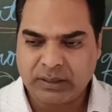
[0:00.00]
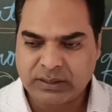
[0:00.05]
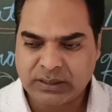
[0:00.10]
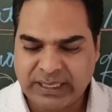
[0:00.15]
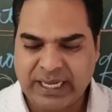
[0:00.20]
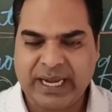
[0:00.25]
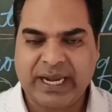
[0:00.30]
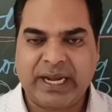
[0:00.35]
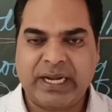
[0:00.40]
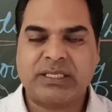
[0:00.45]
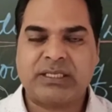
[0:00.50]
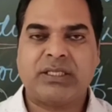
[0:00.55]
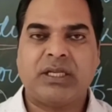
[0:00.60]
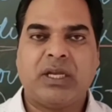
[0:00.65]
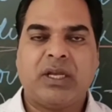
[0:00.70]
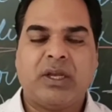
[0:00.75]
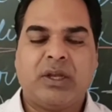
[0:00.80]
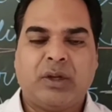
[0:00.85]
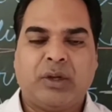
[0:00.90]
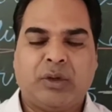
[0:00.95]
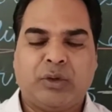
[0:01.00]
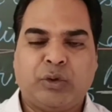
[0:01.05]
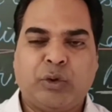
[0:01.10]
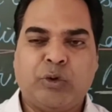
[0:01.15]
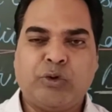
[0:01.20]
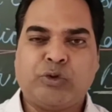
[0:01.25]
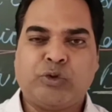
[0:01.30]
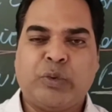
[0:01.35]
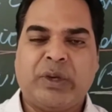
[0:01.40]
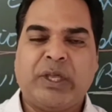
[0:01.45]
states,
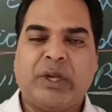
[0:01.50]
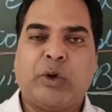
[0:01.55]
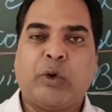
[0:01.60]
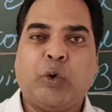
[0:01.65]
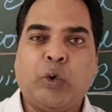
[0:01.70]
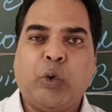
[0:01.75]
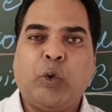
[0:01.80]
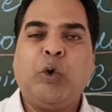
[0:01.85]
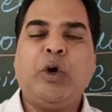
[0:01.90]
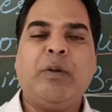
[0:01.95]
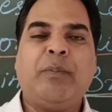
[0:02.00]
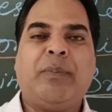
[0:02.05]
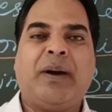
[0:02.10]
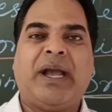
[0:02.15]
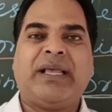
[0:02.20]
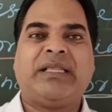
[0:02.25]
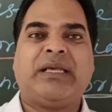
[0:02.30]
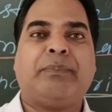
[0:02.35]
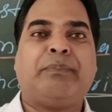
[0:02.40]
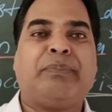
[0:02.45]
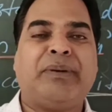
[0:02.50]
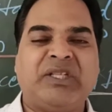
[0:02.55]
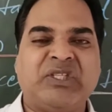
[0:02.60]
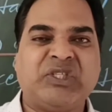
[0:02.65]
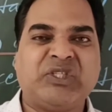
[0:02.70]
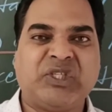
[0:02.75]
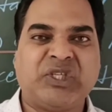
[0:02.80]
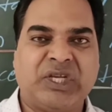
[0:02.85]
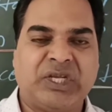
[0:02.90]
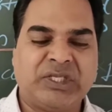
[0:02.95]
those were ruled by the
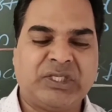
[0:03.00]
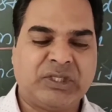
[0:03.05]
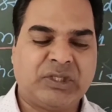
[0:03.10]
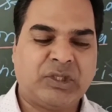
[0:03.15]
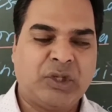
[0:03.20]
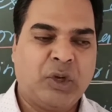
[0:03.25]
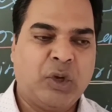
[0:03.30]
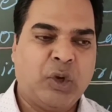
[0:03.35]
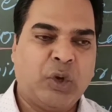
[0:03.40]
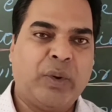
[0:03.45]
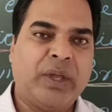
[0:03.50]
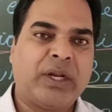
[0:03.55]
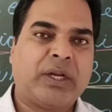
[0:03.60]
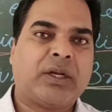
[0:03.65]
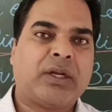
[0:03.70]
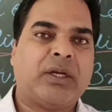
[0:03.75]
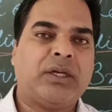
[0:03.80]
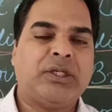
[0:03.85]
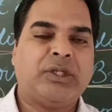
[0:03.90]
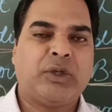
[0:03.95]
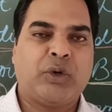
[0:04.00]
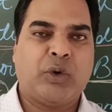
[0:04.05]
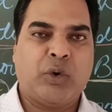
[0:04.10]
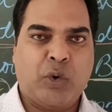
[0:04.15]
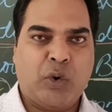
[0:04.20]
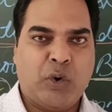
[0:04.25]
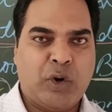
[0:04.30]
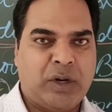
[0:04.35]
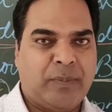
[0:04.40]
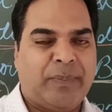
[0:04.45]
princes, were
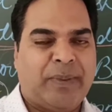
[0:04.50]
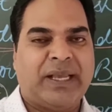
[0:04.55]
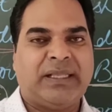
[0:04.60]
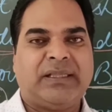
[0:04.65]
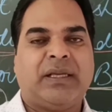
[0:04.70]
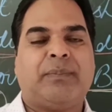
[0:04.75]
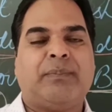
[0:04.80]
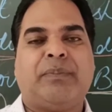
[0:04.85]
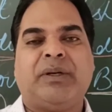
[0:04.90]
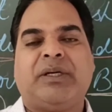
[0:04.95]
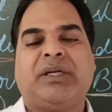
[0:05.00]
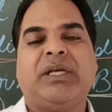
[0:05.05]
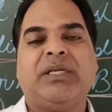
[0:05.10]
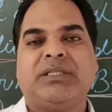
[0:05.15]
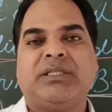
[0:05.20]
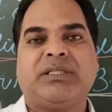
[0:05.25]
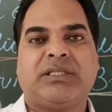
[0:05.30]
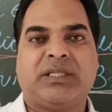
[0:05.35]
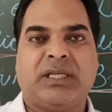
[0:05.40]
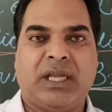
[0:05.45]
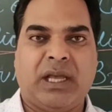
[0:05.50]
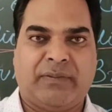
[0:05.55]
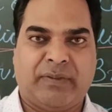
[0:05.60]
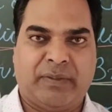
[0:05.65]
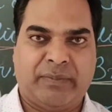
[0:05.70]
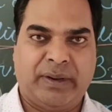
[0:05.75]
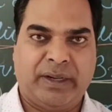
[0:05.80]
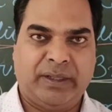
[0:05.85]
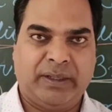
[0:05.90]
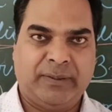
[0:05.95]
controlled by the British
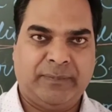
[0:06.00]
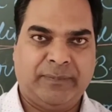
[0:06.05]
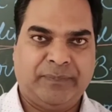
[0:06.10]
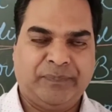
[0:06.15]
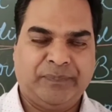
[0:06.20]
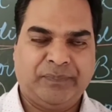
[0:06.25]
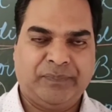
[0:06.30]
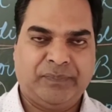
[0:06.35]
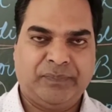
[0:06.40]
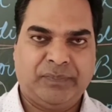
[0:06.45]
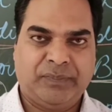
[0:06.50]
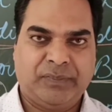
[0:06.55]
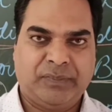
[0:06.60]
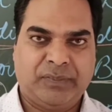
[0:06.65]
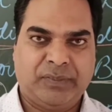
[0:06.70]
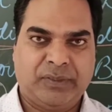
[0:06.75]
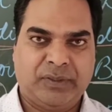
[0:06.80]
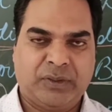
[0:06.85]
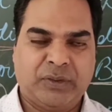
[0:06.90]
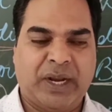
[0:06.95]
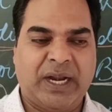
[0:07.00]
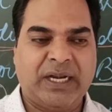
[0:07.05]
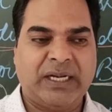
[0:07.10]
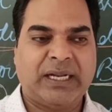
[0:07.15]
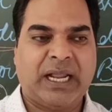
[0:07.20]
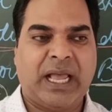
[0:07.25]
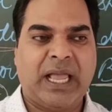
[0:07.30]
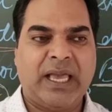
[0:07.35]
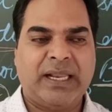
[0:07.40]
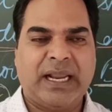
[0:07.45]
government. So
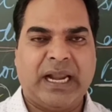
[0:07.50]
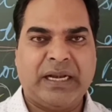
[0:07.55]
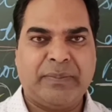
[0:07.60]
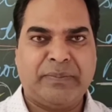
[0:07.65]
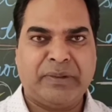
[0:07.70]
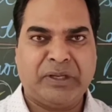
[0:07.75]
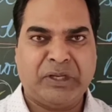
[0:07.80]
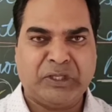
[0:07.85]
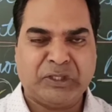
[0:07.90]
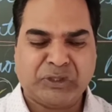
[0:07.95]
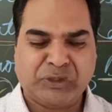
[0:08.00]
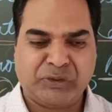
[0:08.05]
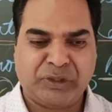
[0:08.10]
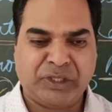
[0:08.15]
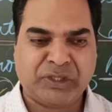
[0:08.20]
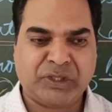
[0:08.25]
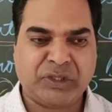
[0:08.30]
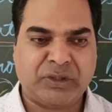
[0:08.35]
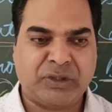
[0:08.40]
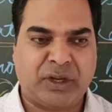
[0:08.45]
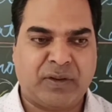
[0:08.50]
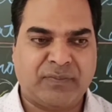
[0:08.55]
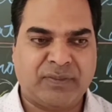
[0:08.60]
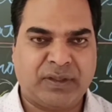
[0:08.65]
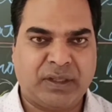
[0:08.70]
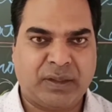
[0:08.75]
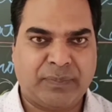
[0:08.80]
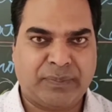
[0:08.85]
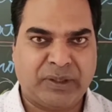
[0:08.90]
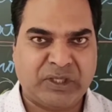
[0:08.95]
entire administration of
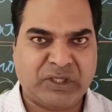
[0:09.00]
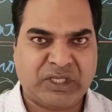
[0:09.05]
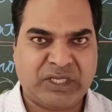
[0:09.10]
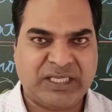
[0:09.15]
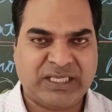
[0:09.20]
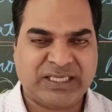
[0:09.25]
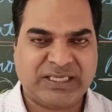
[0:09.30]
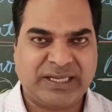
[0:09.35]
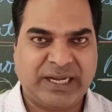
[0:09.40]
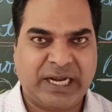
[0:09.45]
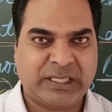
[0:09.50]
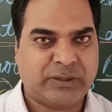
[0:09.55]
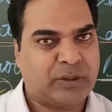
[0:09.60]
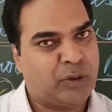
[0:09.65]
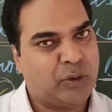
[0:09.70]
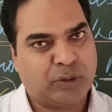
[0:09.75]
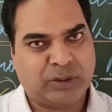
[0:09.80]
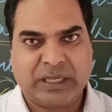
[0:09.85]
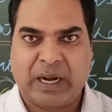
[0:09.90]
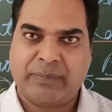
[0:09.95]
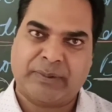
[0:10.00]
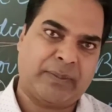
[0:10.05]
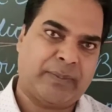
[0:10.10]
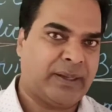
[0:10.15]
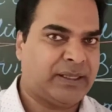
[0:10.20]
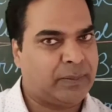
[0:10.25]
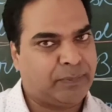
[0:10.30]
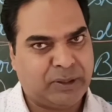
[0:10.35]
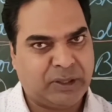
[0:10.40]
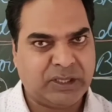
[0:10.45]
the princely states looked after
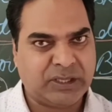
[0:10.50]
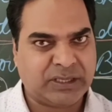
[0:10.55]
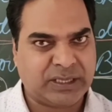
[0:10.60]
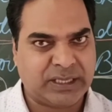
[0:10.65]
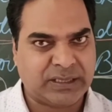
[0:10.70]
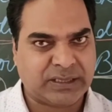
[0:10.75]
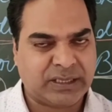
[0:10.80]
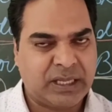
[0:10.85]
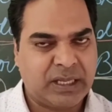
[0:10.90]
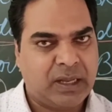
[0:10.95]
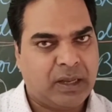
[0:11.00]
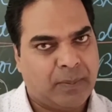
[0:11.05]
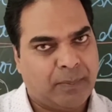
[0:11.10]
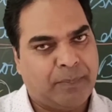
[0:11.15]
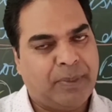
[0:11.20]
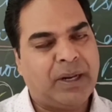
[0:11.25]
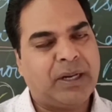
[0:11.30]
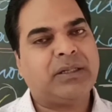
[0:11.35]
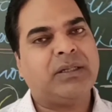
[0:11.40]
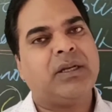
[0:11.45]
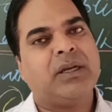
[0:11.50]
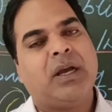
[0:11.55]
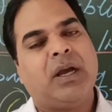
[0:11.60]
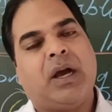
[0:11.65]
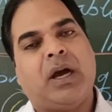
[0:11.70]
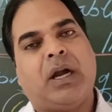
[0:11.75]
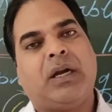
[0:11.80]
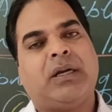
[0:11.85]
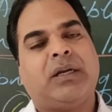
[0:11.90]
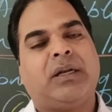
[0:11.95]
by the princes, but
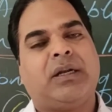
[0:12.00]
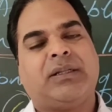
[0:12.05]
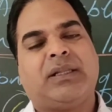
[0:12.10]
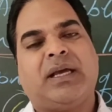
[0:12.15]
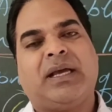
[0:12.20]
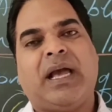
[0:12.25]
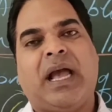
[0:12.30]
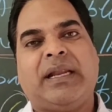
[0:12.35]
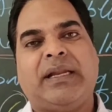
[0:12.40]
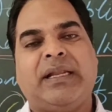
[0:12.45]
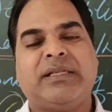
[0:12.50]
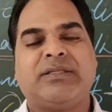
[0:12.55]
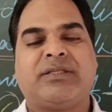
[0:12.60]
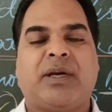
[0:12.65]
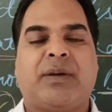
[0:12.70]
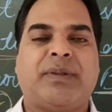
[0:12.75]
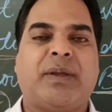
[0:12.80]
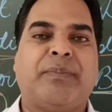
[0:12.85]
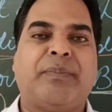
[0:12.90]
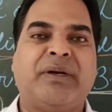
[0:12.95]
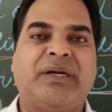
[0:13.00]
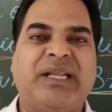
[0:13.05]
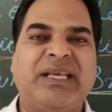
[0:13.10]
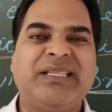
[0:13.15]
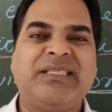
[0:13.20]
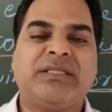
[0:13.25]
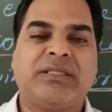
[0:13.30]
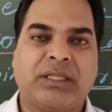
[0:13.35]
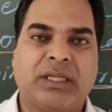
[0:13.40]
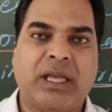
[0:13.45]
under the guidance of the
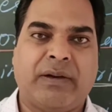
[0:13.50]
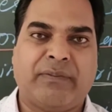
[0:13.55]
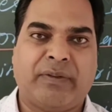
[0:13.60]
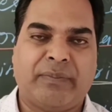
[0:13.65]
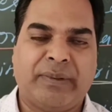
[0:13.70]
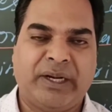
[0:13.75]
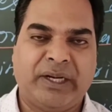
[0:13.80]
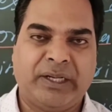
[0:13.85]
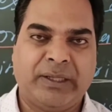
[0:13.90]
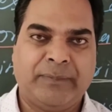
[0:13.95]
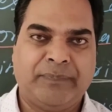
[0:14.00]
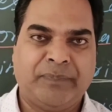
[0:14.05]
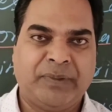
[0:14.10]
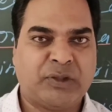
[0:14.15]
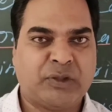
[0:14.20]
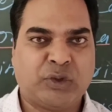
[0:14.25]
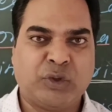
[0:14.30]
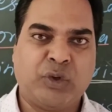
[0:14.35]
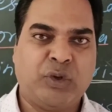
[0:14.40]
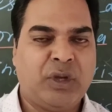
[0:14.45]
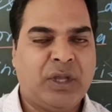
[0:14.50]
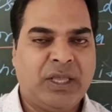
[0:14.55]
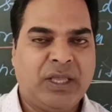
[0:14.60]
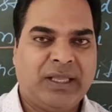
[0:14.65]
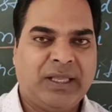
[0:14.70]
British government. So